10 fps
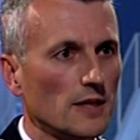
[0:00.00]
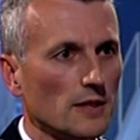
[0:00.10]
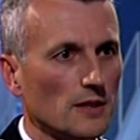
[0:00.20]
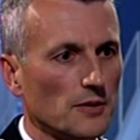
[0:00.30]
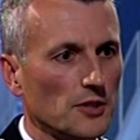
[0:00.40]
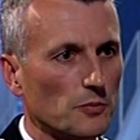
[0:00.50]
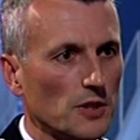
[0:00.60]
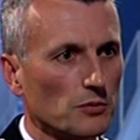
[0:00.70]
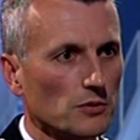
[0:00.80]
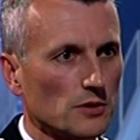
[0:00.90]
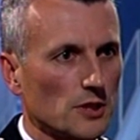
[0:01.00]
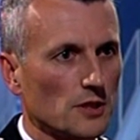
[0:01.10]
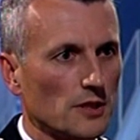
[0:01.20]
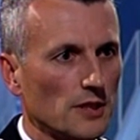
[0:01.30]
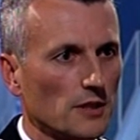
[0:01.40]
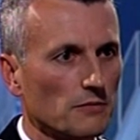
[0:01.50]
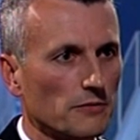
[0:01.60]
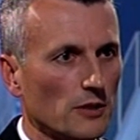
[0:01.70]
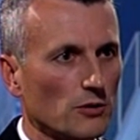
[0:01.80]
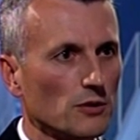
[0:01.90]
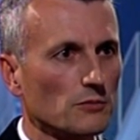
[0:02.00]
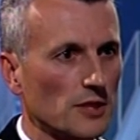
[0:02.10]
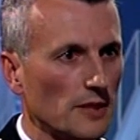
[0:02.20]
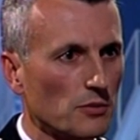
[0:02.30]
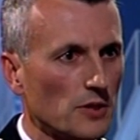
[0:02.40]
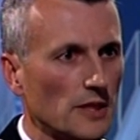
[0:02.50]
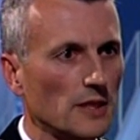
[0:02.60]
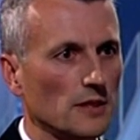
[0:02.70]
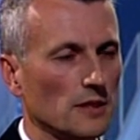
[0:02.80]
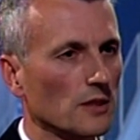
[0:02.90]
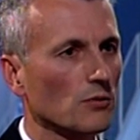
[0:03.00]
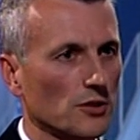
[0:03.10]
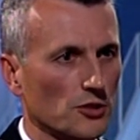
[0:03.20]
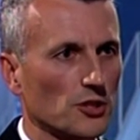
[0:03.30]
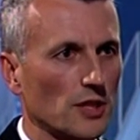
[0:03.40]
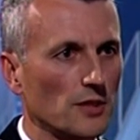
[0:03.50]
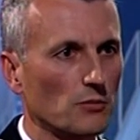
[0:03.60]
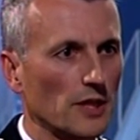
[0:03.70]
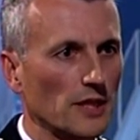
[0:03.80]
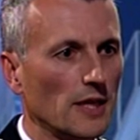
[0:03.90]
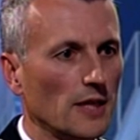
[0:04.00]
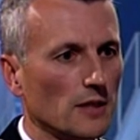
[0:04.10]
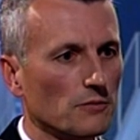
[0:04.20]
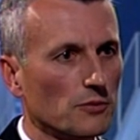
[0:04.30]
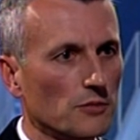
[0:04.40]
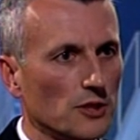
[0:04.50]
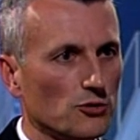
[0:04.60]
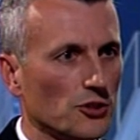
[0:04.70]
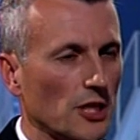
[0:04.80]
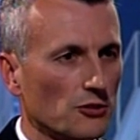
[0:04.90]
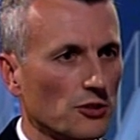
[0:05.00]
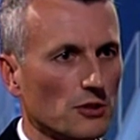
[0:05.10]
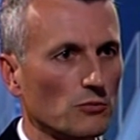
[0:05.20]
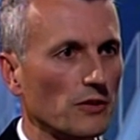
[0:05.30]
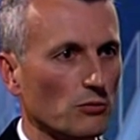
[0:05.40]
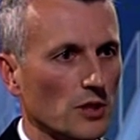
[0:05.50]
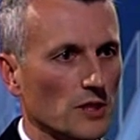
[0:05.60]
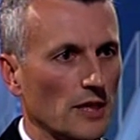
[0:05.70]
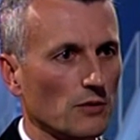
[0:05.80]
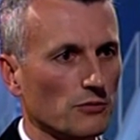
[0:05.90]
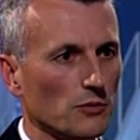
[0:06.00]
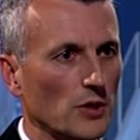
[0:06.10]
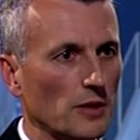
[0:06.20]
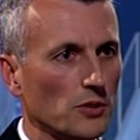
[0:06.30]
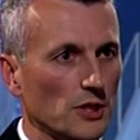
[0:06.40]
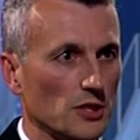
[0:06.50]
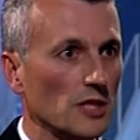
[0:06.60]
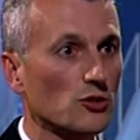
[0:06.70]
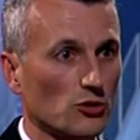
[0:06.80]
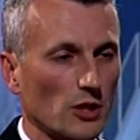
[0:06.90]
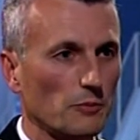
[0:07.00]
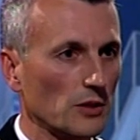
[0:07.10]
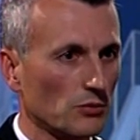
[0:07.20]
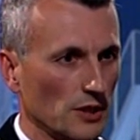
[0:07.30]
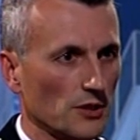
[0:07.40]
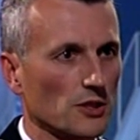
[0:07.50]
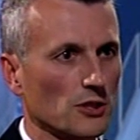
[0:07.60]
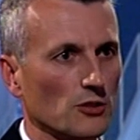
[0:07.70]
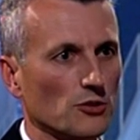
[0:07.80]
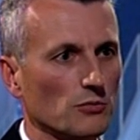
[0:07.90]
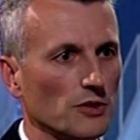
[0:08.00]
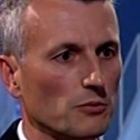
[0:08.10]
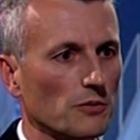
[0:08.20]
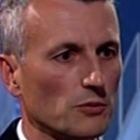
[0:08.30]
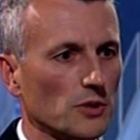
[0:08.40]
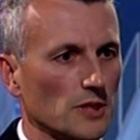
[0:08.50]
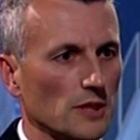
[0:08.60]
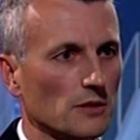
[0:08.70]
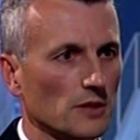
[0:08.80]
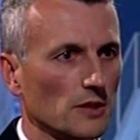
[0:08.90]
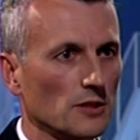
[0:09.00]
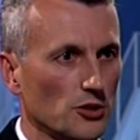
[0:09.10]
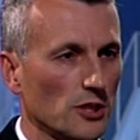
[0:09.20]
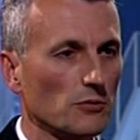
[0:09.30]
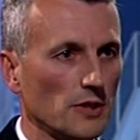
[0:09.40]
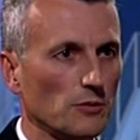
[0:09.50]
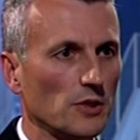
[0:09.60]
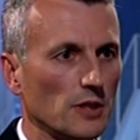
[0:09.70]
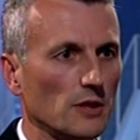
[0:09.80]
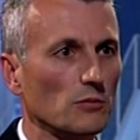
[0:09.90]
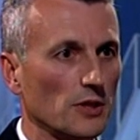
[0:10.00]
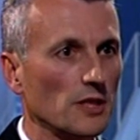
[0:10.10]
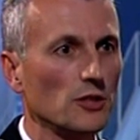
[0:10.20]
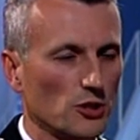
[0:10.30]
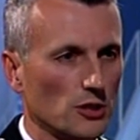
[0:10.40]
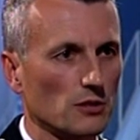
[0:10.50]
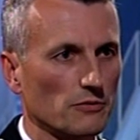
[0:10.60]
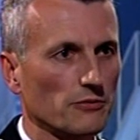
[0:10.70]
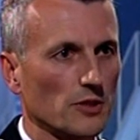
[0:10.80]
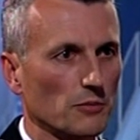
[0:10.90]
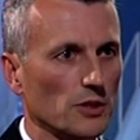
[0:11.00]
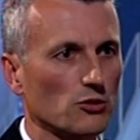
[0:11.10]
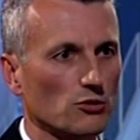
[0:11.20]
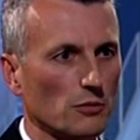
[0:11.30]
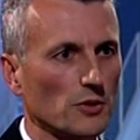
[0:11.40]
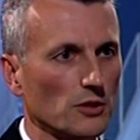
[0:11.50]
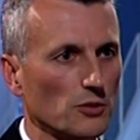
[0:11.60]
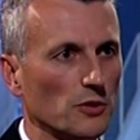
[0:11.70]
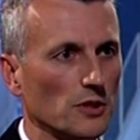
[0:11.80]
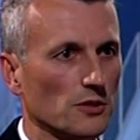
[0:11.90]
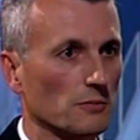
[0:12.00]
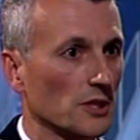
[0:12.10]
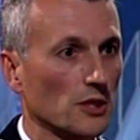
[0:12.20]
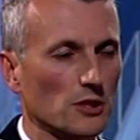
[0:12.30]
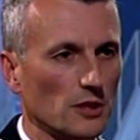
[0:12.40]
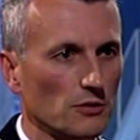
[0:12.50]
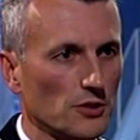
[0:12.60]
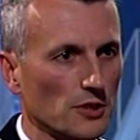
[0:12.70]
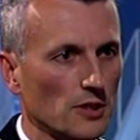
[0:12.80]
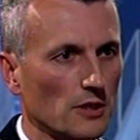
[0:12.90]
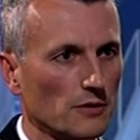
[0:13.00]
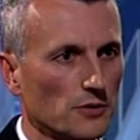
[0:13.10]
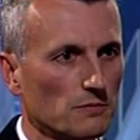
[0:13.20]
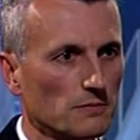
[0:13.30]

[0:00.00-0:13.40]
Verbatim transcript: Uh, these people turned their gunfire on them deliberately and in quite a sustained way. And from the trajectories that we've worked out from where bullets did strike buildings, etc., we've probably worked out that it is genuinely within, within inches of uh, being struck by those bullets and potentially losing their lives.